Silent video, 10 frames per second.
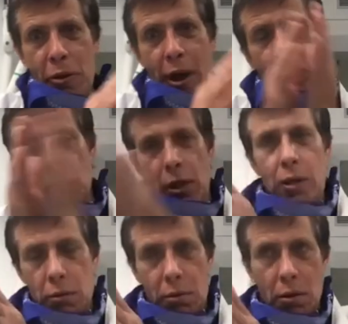react to
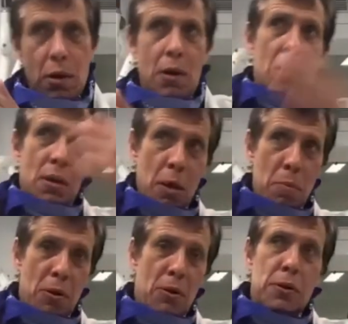light,
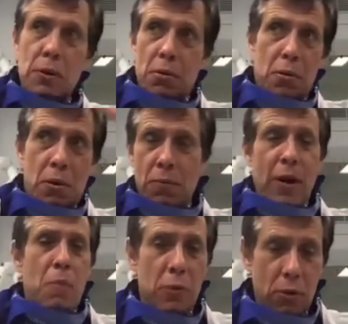chemicals in the
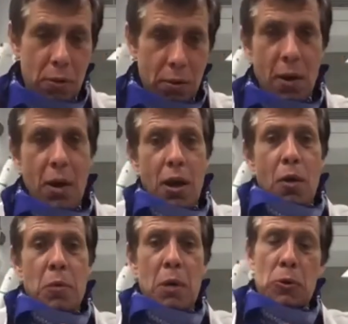environment,
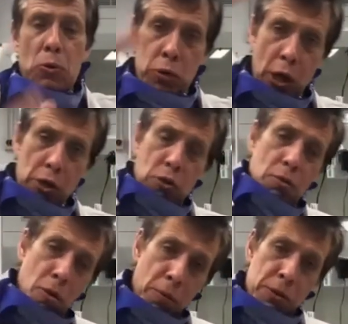maybe to touch
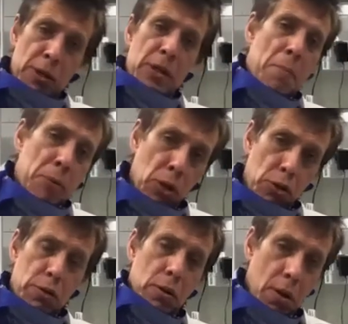of the
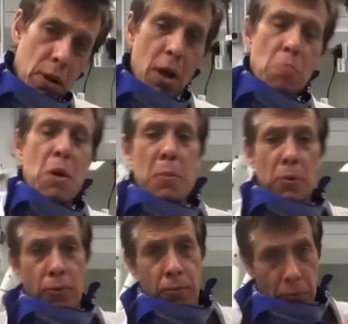inhabitants, maybe
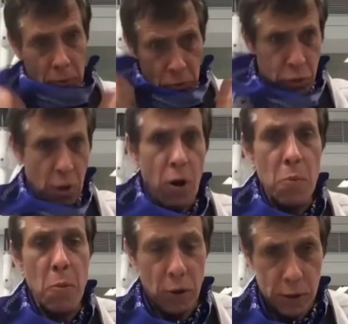to the
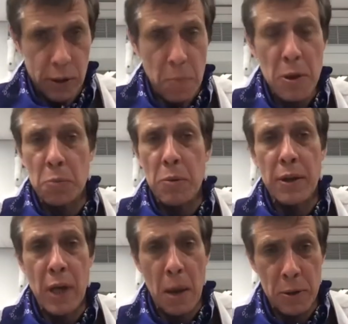hormones emitted by
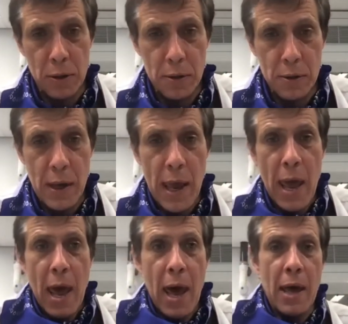inhabitants.
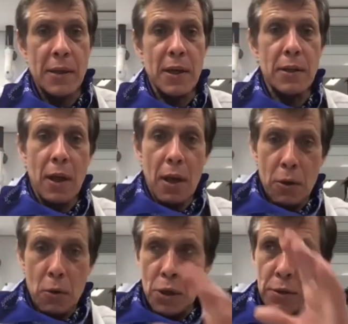And then
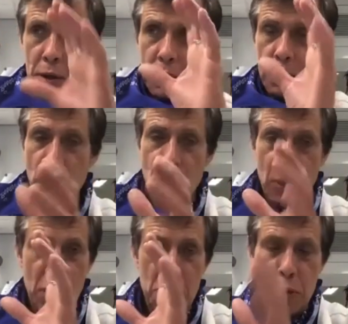using these fungal
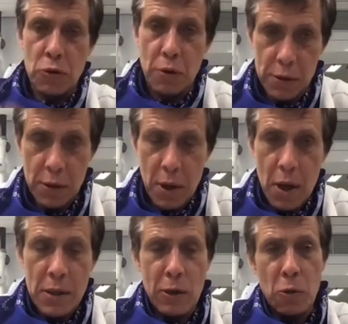computers,
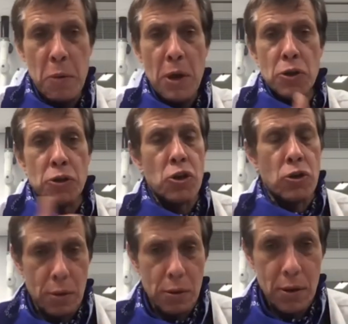they'll make
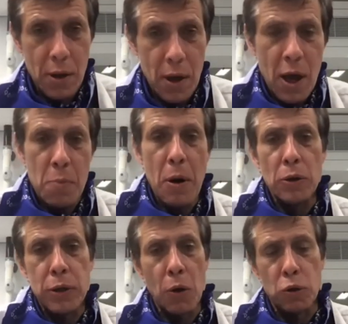decisions
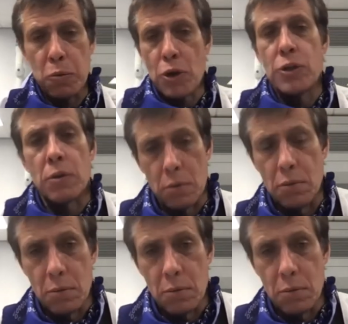about how to proceed.